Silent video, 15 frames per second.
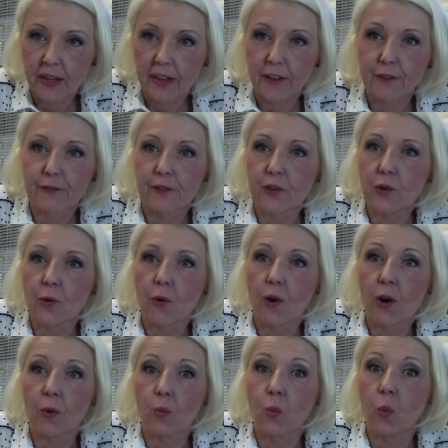If
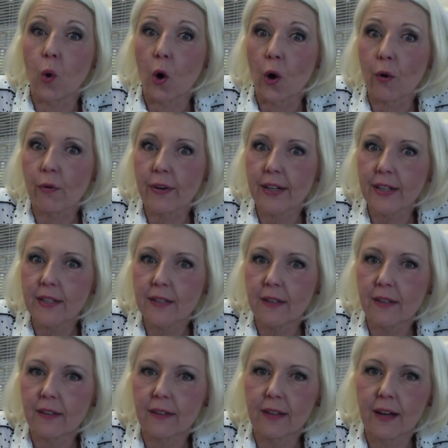you're worried
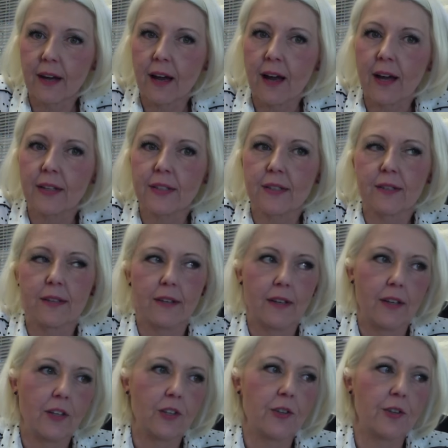that
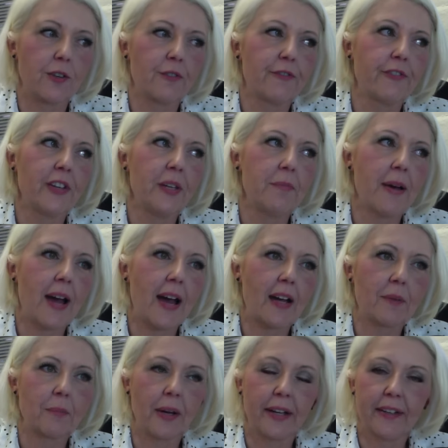your
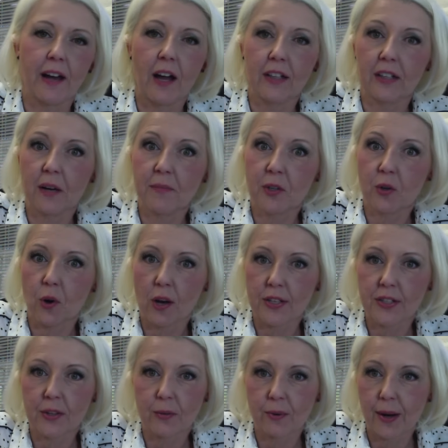feedback might not come
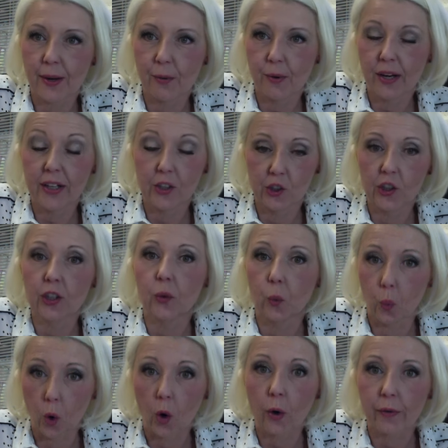across the right way, good.
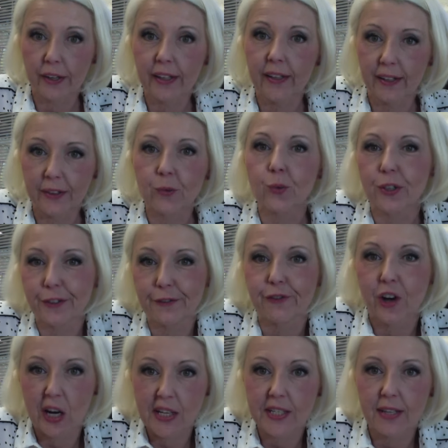Worry and
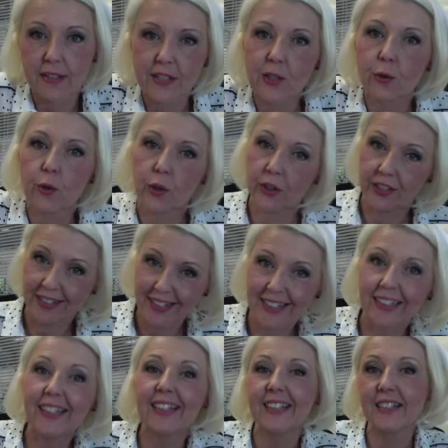rephrase it so
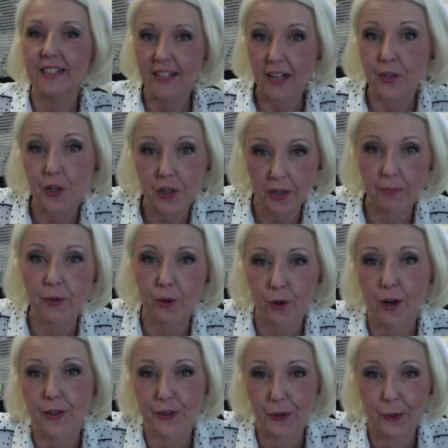until it does come
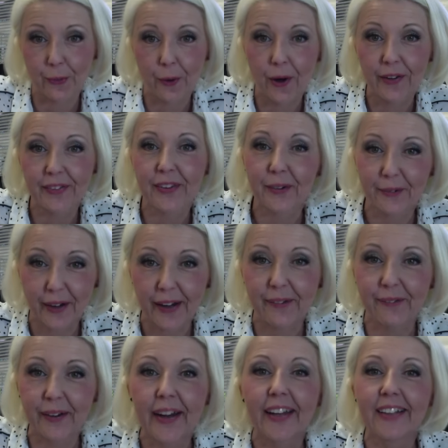across the
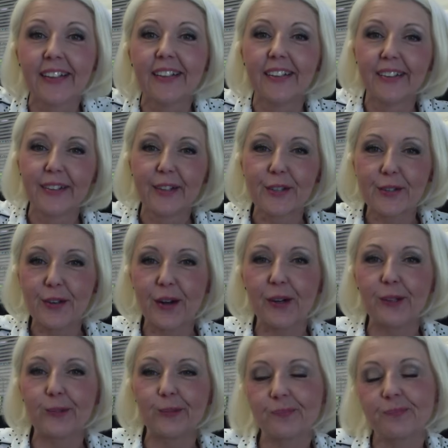right way.
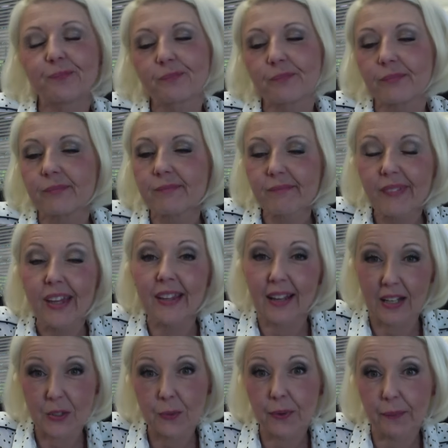So
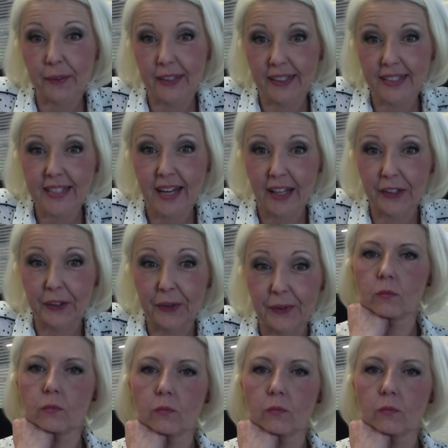that's what I'm going to tell you.